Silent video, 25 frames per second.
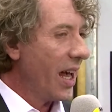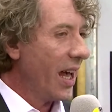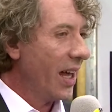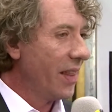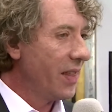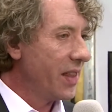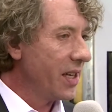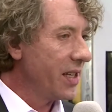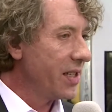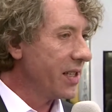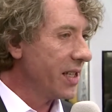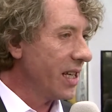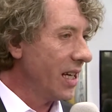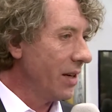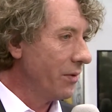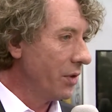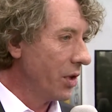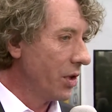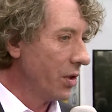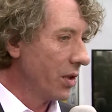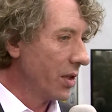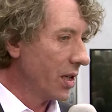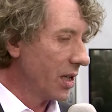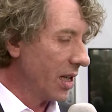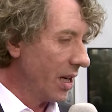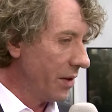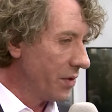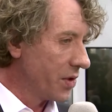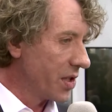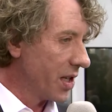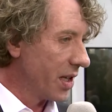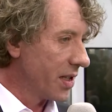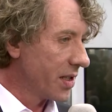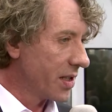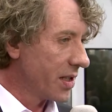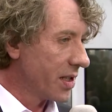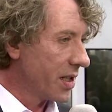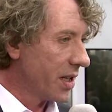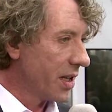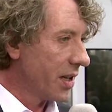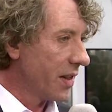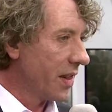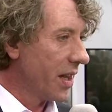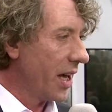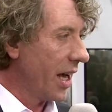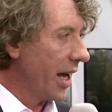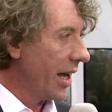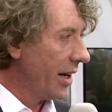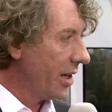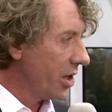and this even gives us
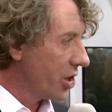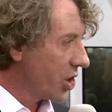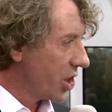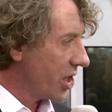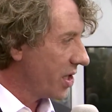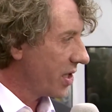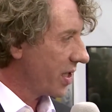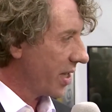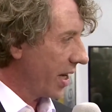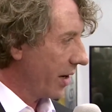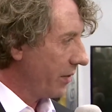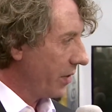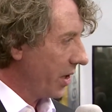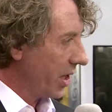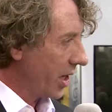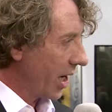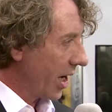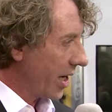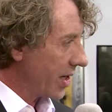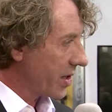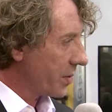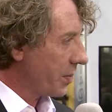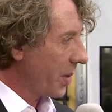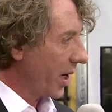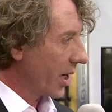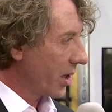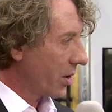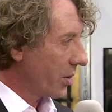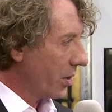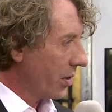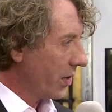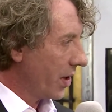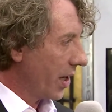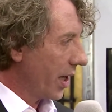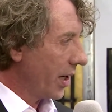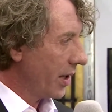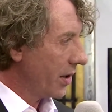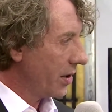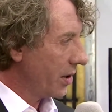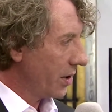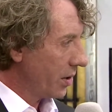the energy saving aspect on that.